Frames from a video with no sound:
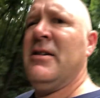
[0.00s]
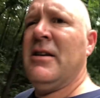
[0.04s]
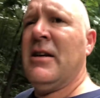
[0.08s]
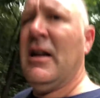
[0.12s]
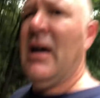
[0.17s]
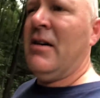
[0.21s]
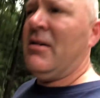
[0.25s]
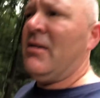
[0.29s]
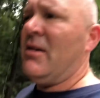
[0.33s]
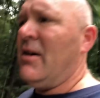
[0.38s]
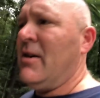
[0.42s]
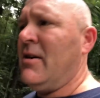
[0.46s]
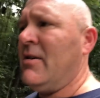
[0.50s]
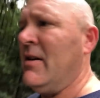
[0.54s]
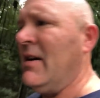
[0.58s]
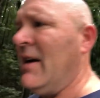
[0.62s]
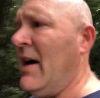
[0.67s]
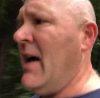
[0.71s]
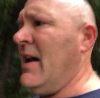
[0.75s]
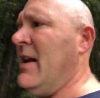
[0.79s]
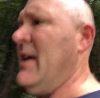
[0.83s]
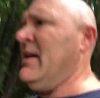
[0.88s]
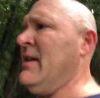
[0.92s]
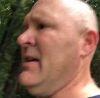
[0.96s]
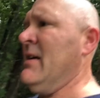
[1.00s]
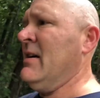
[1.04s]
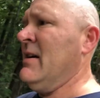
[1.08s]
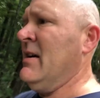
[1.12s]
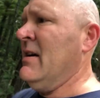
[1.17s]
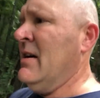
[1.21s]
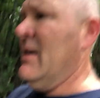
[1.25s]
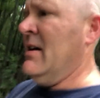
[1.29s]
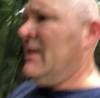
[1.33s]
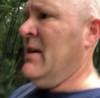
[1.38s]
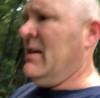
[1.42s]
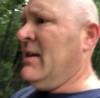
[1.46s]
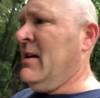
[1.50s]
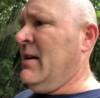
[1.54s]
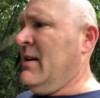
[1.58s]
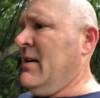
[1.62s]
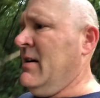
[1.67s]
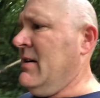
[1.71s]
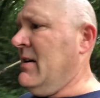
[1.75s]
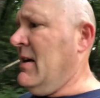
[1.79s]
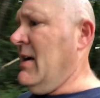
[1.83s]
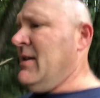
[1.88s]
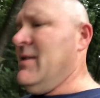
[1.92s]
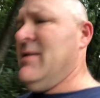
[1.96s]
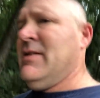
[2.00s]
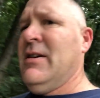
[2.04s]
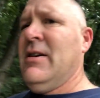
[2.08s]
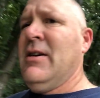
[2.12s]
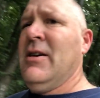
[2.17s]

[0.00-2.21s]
you know, 190 days a